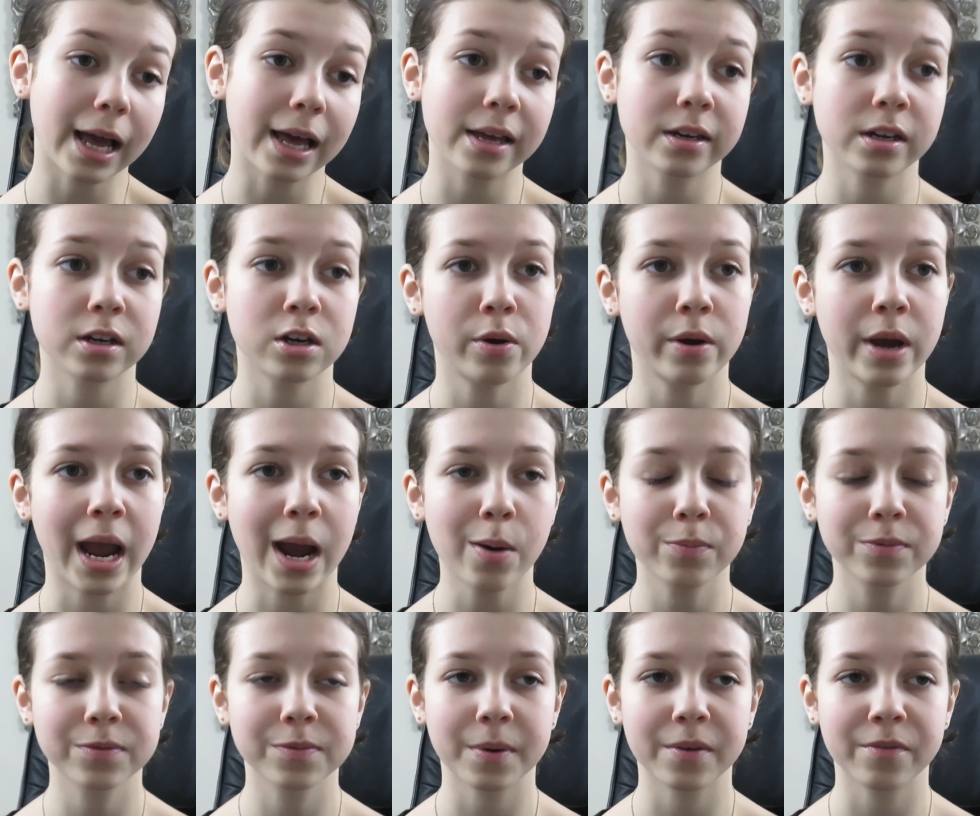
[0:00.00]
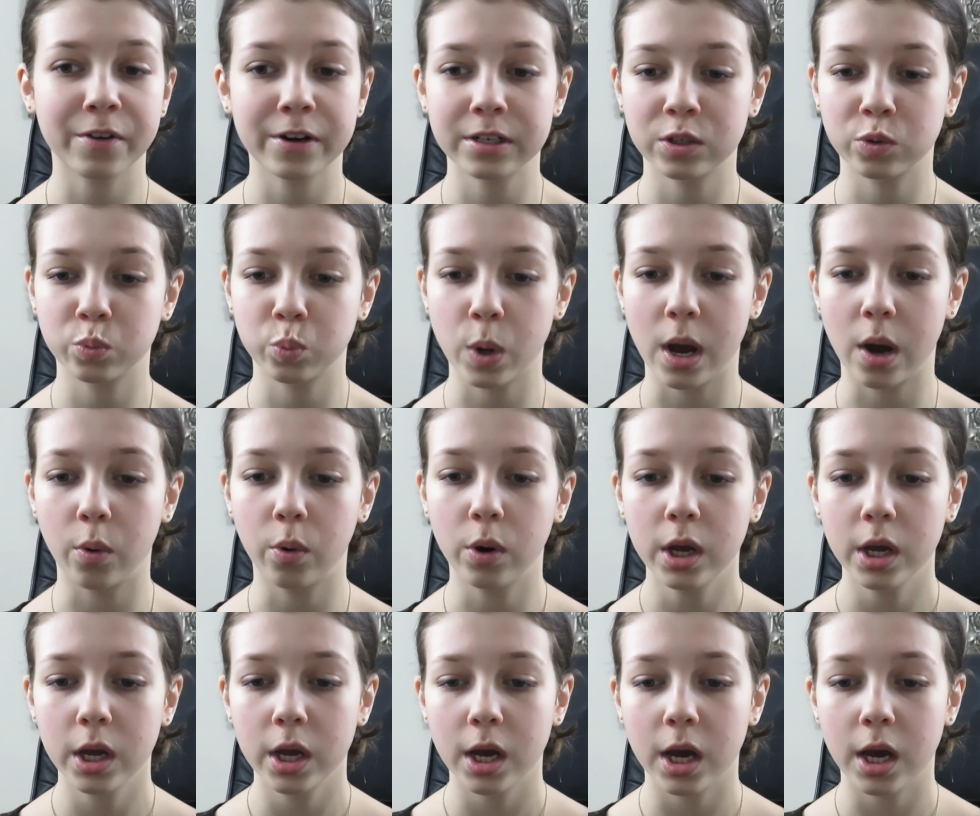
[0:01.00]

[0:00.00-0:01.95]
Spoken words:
and I know it helps my friend as well